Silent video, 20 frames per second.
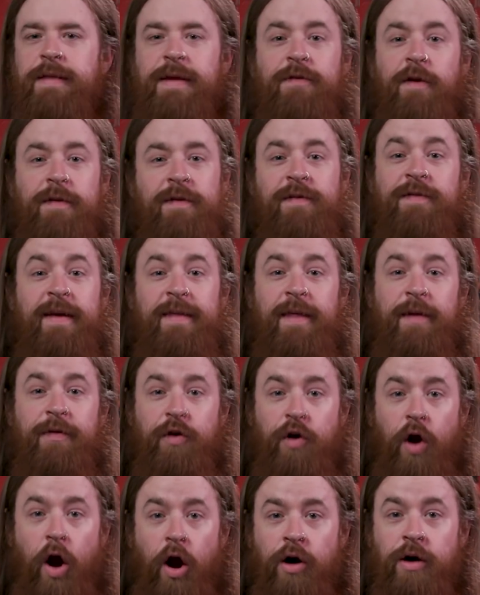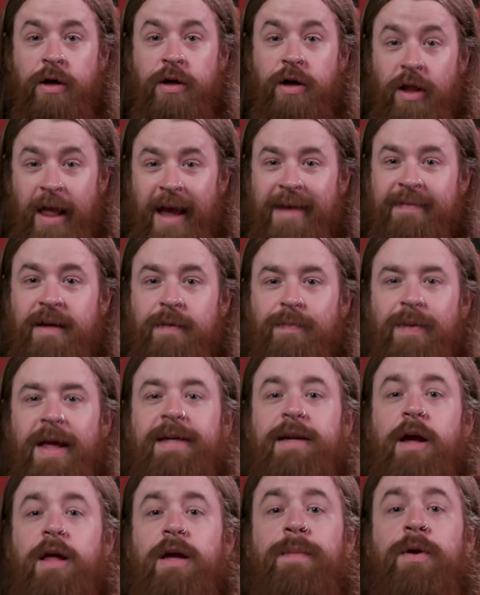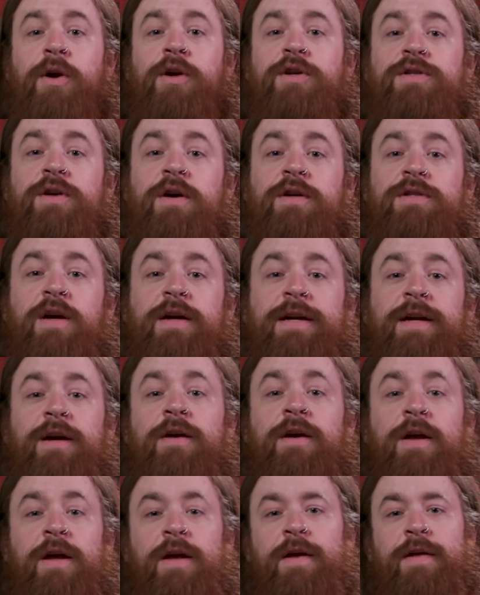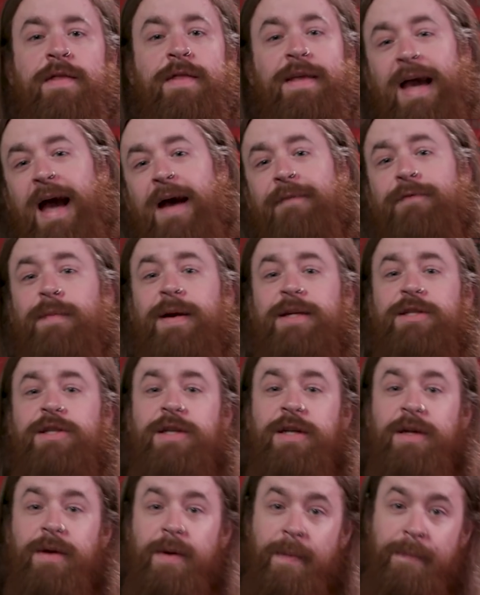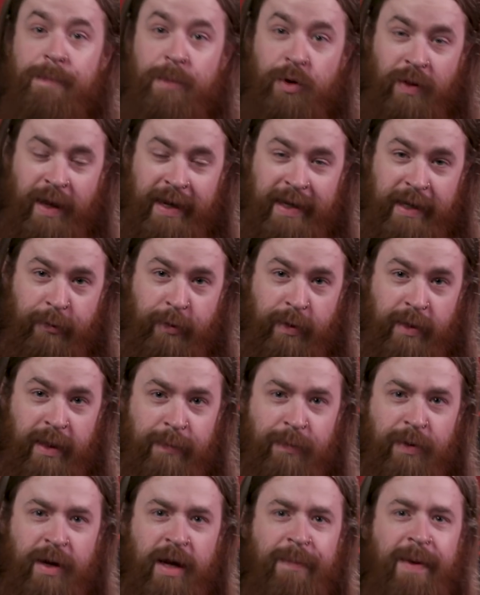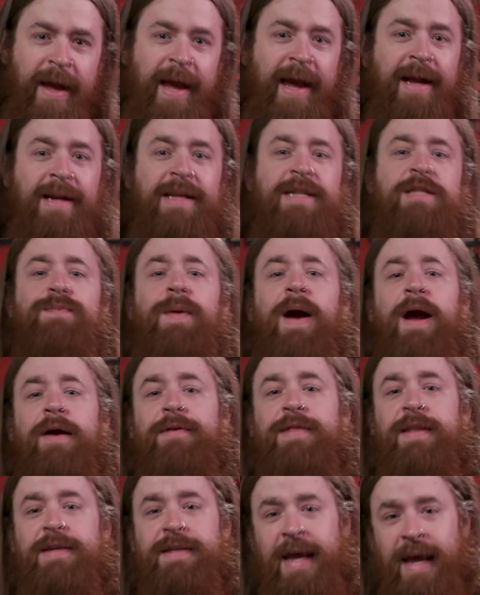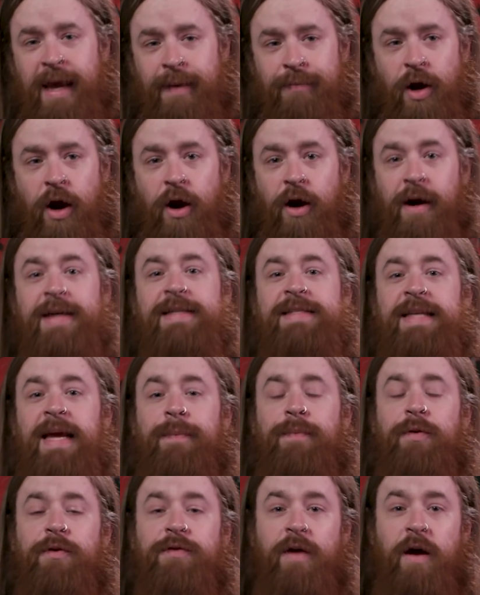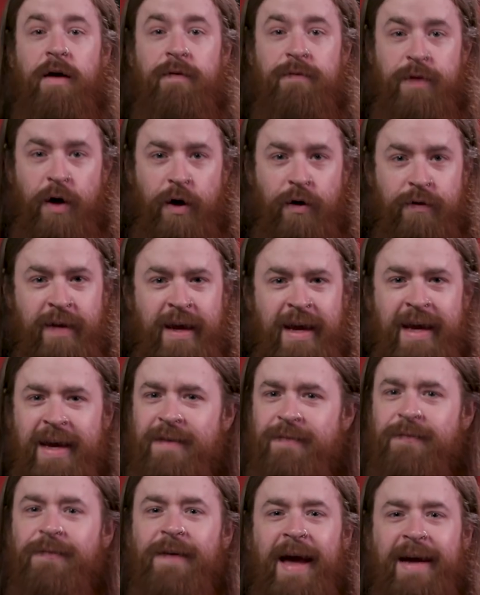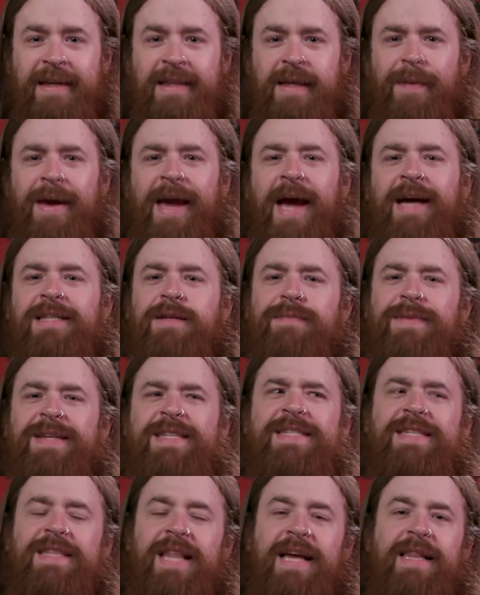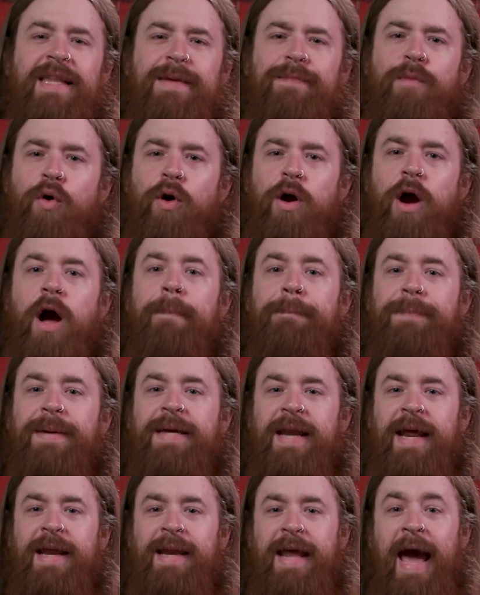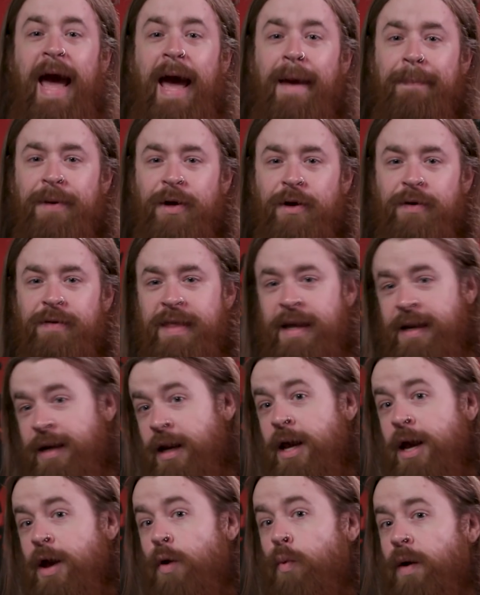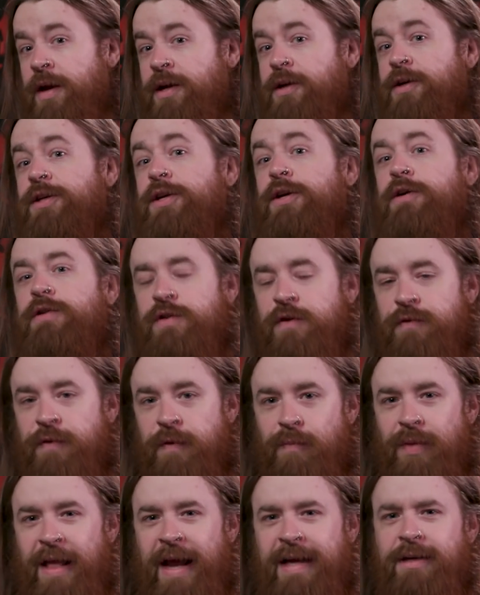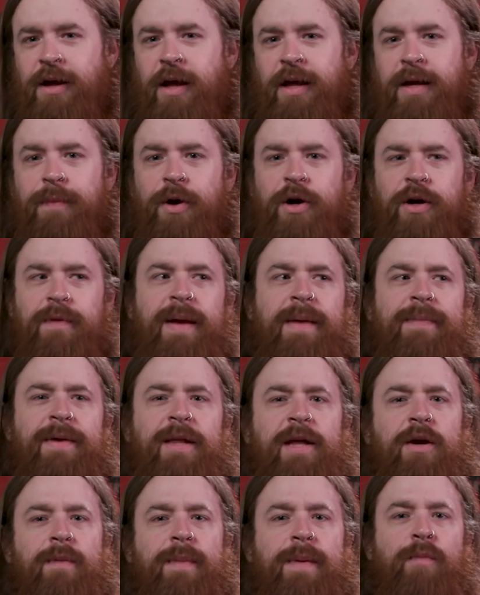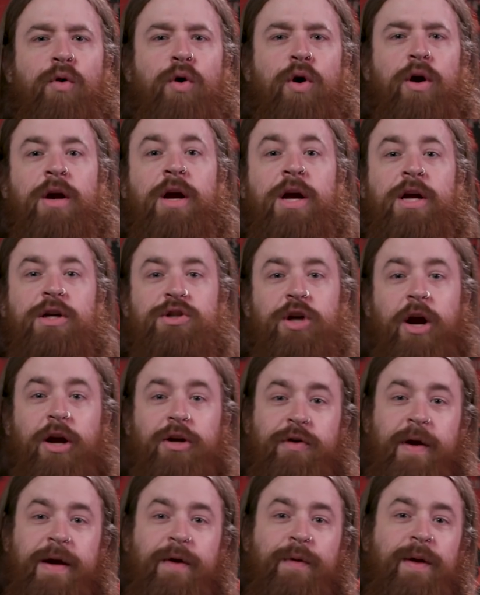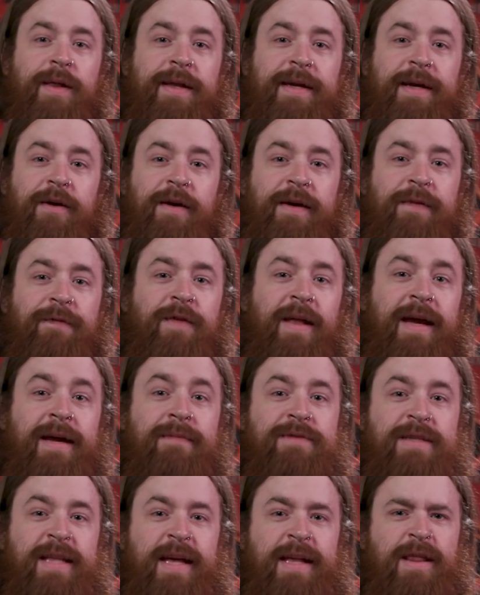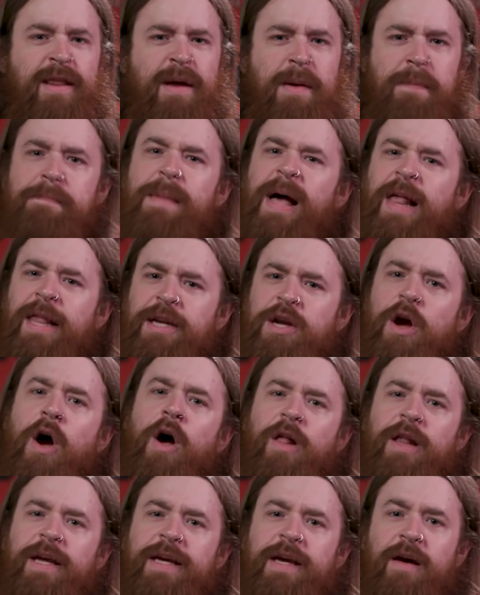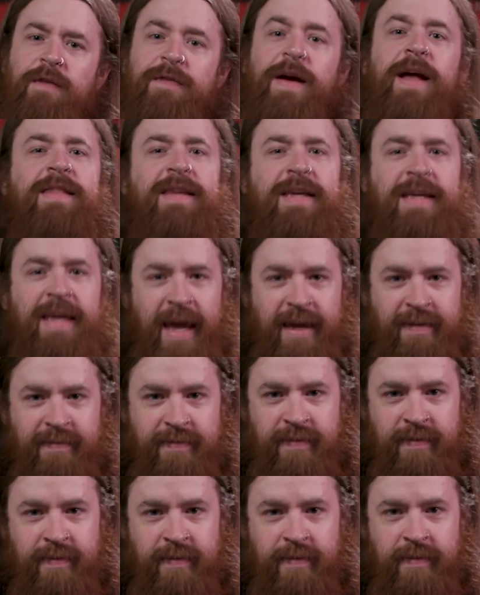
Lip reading: That's not to say that there aren't classic Black Dahlia Murder songs on here. The aforementioned Moonlight Equilibrium and Conspiring with the Damned are examples of those. In fact, they may actually be slightly more upbeat and happier than what you're used to from Black Dahlia Murder, maybe a little bit more Dark Tranquility or In Flames than the melancholy of At the Gates.